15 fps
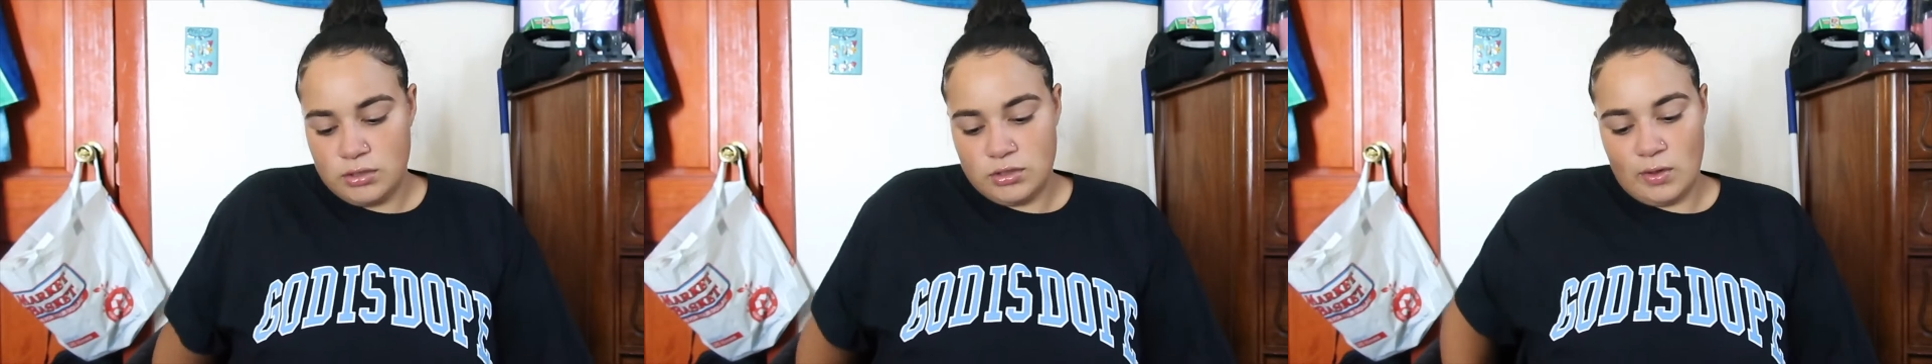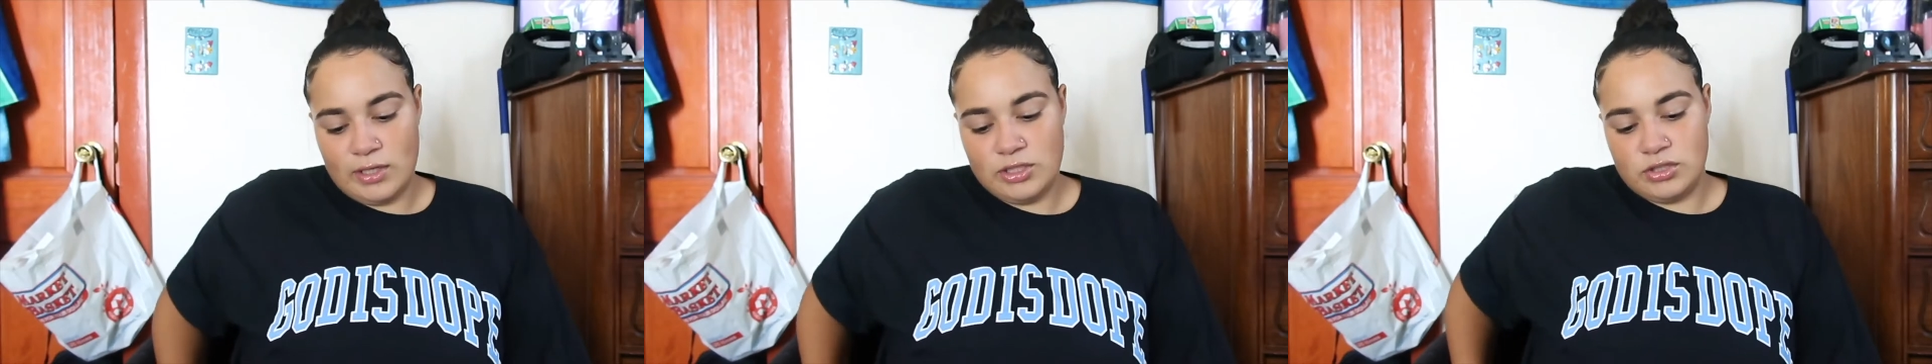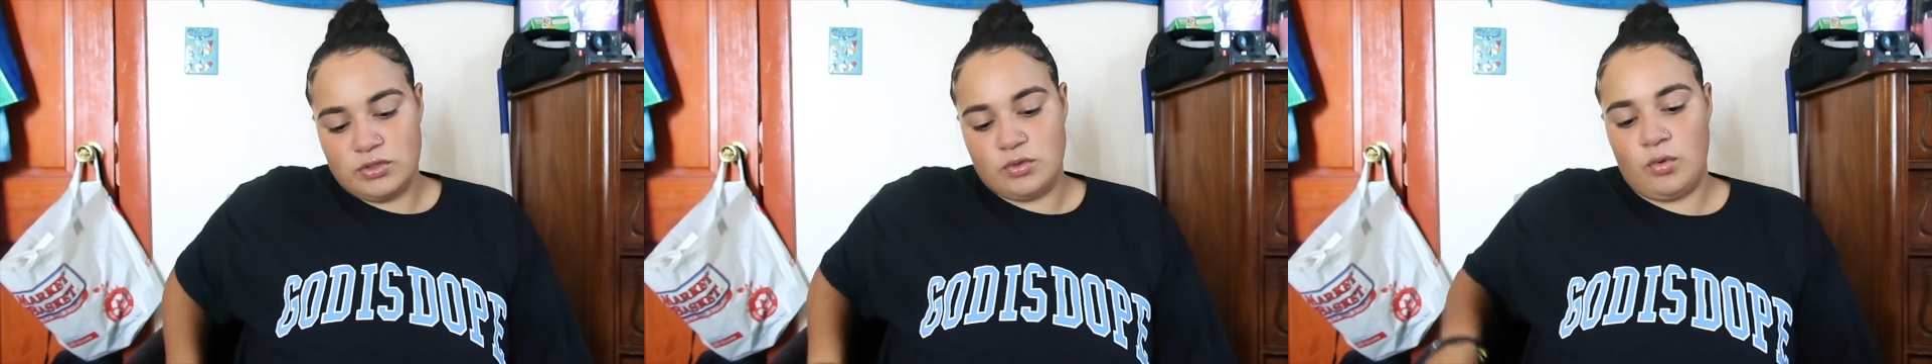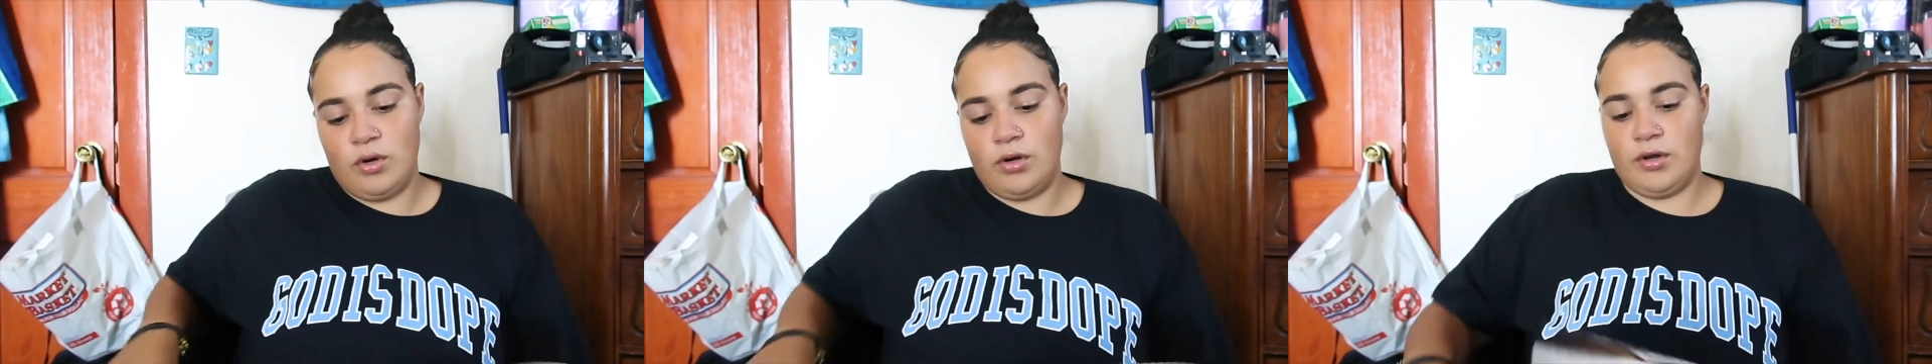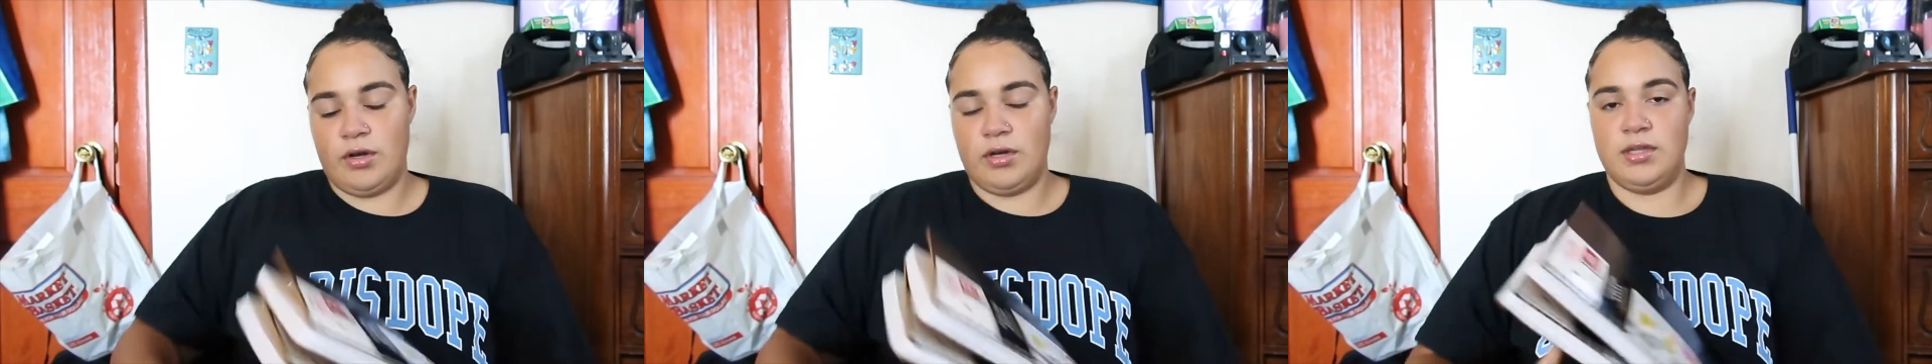So I just
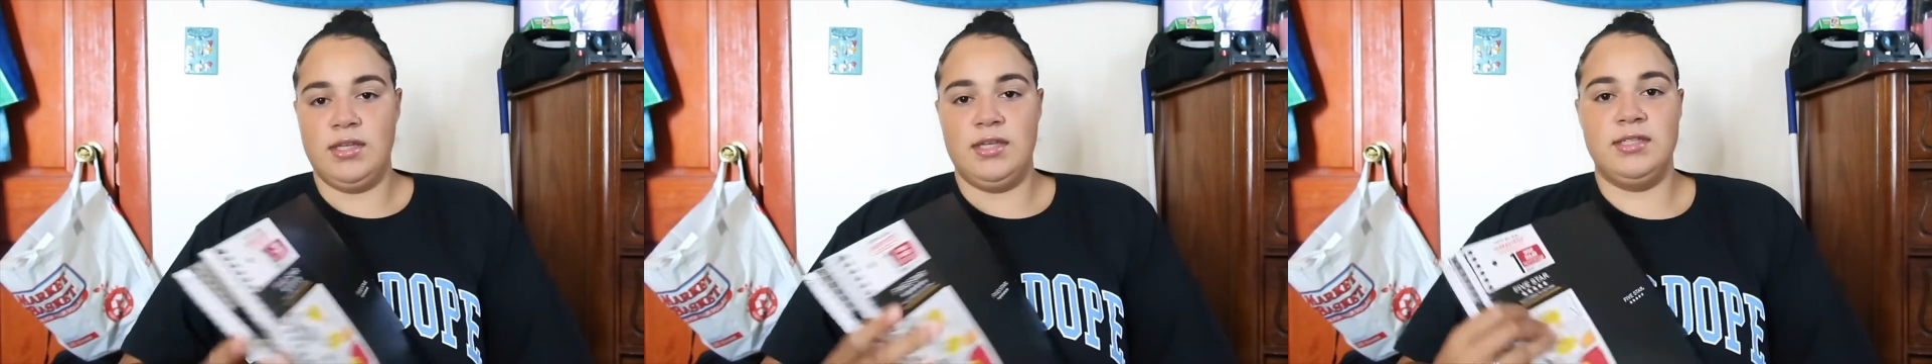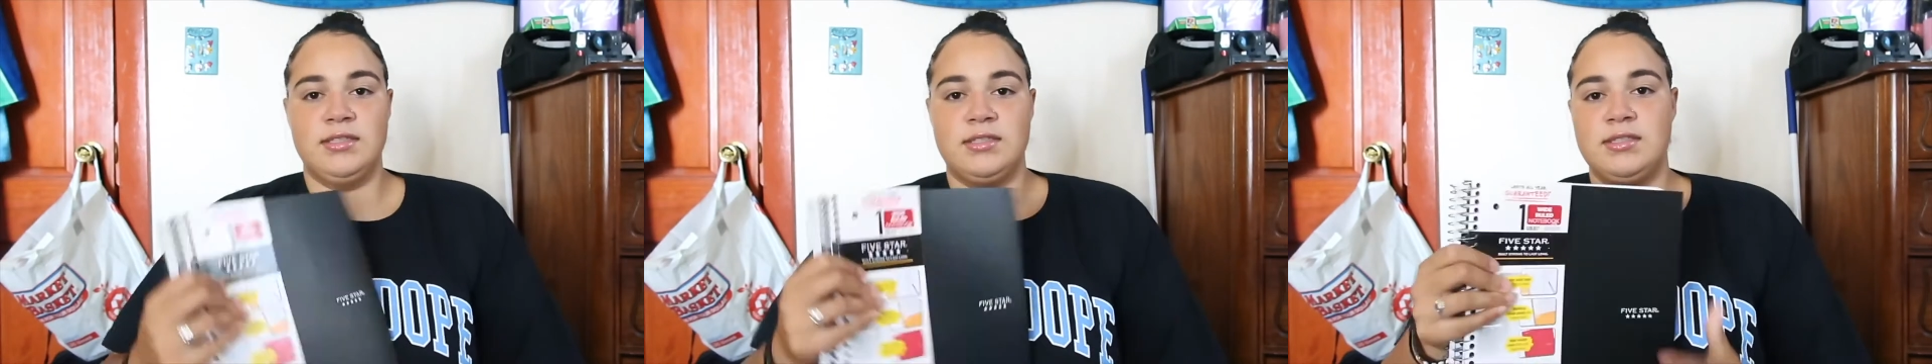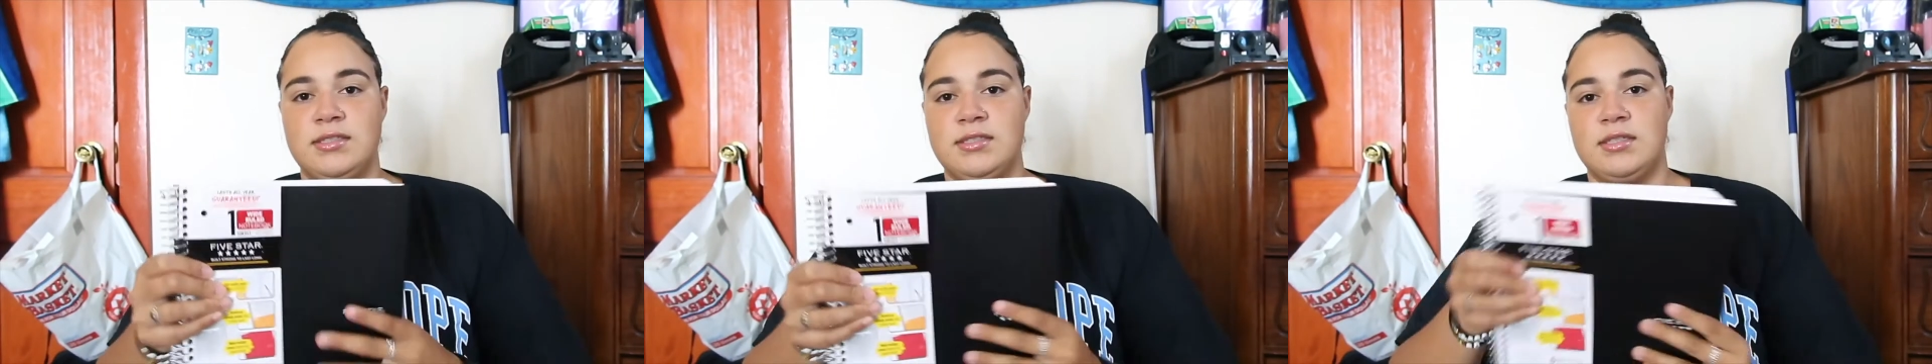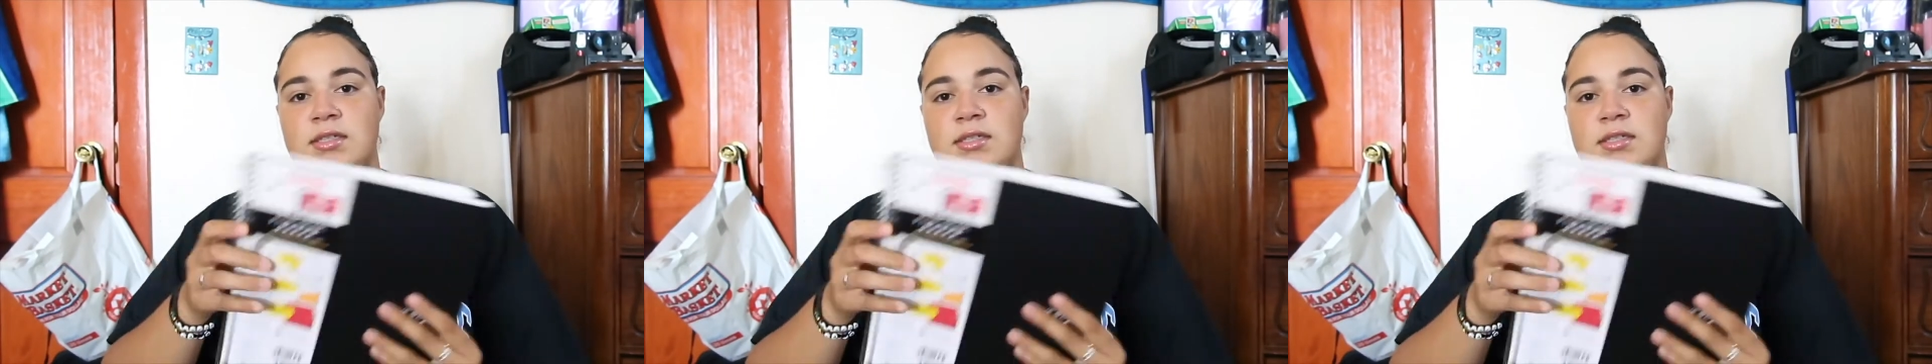ordered these.